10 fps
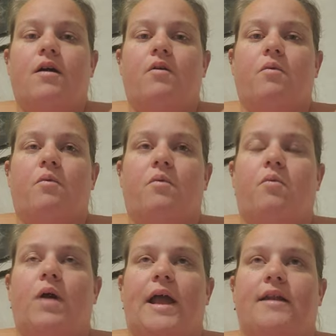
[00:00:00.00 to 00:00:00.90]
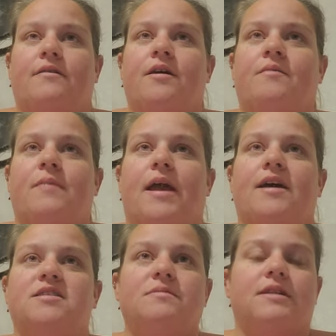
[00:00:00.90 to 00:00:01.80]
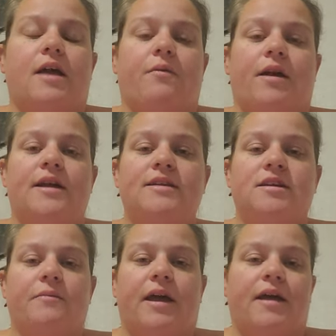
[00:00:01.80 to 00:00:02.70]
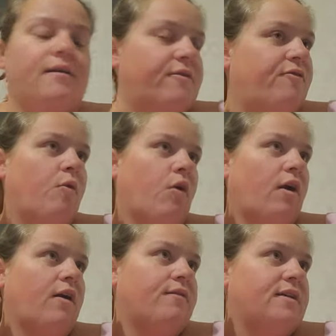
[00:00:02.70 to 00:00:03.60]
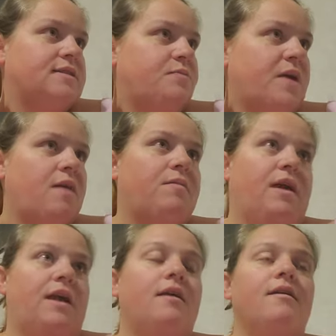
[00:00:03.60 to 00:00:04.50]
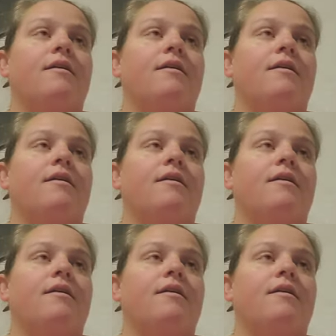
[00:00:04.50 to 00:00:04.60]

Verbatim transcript: when my husband and I were intimate for this baby,